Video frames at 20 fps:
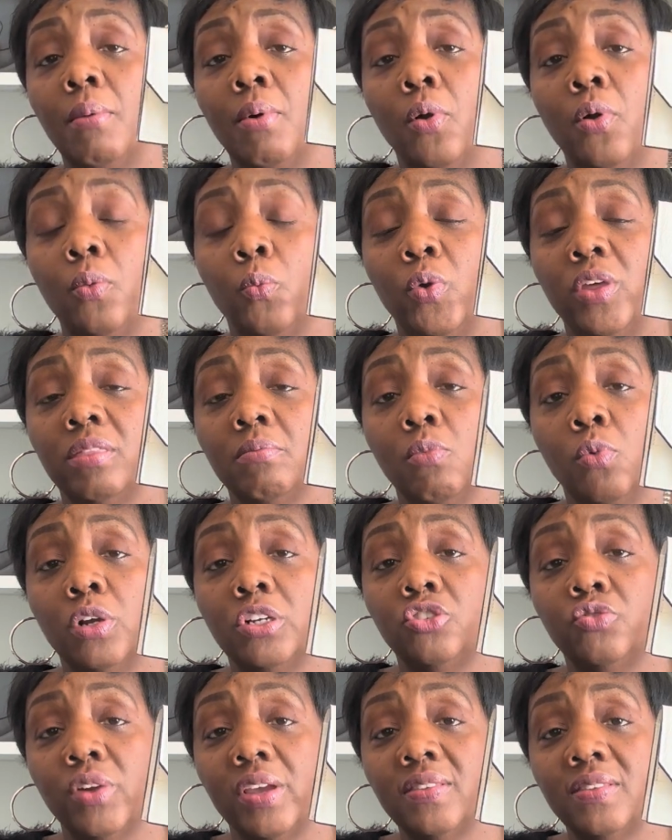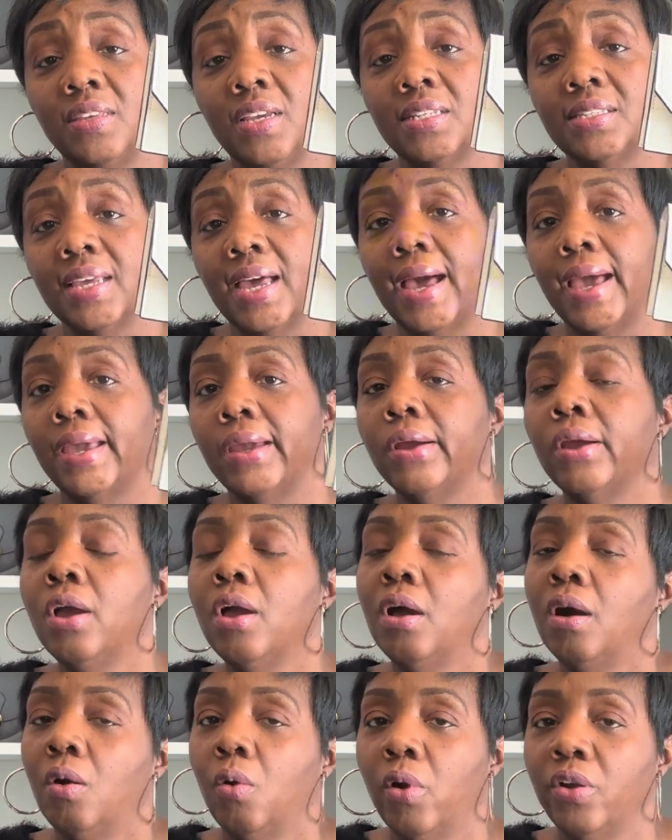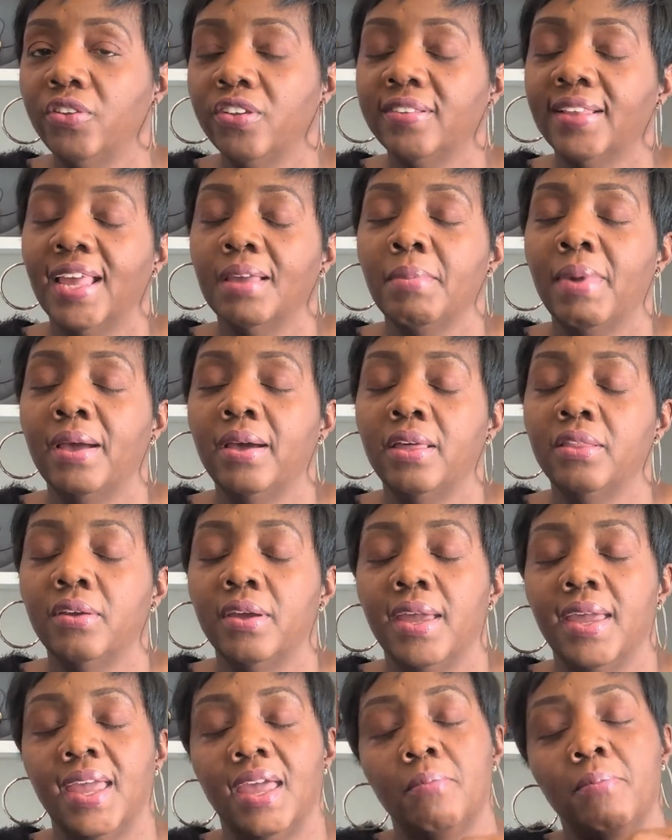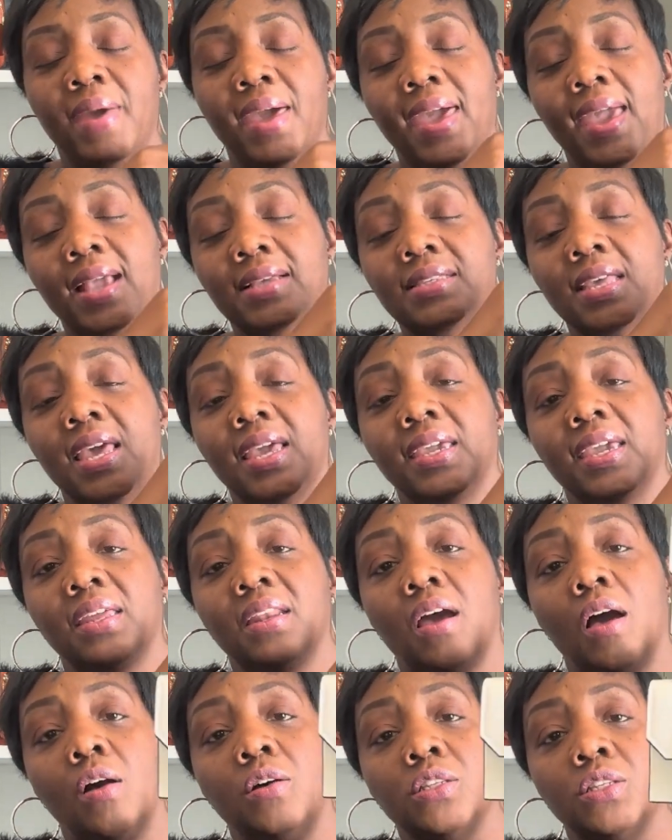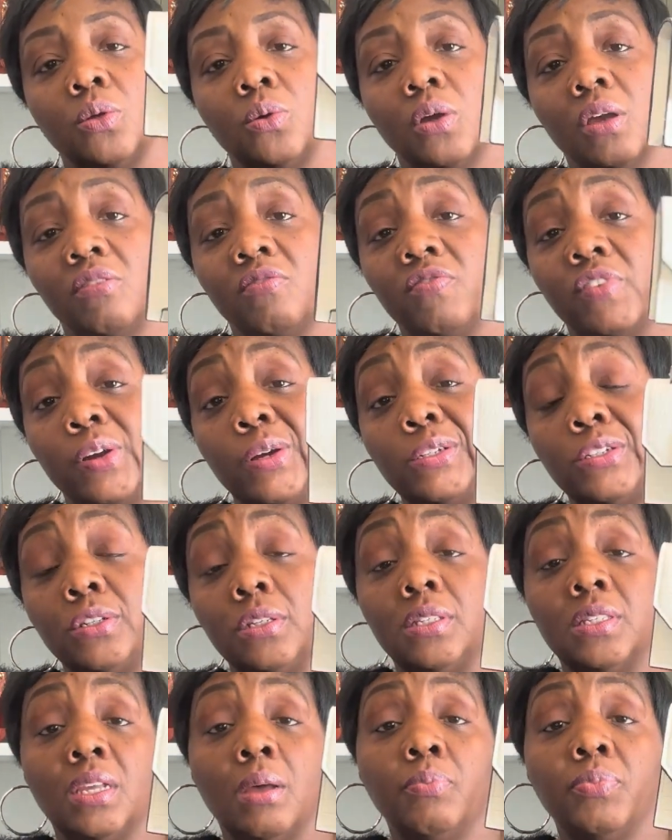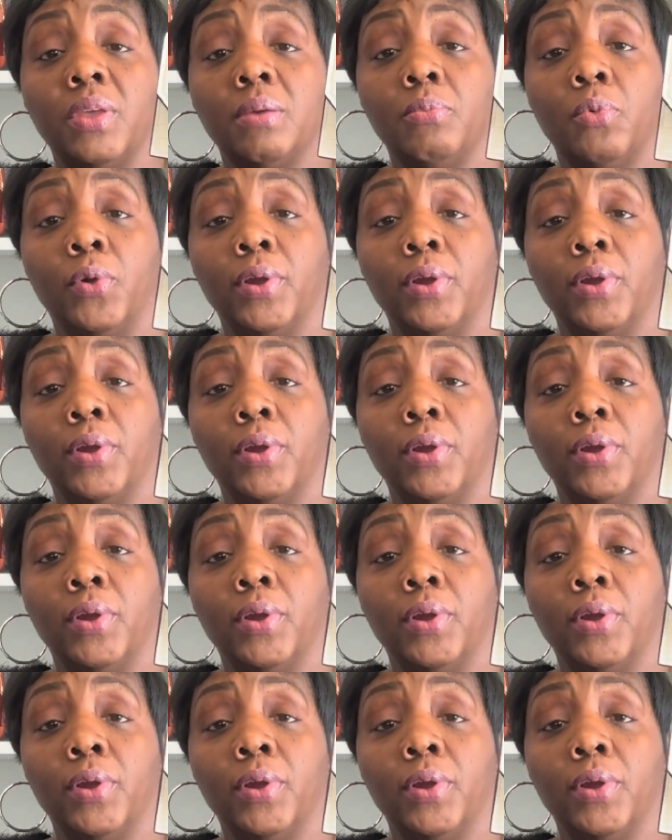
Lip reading: with more dressy attire, or just like my other handbags, can also convert to something more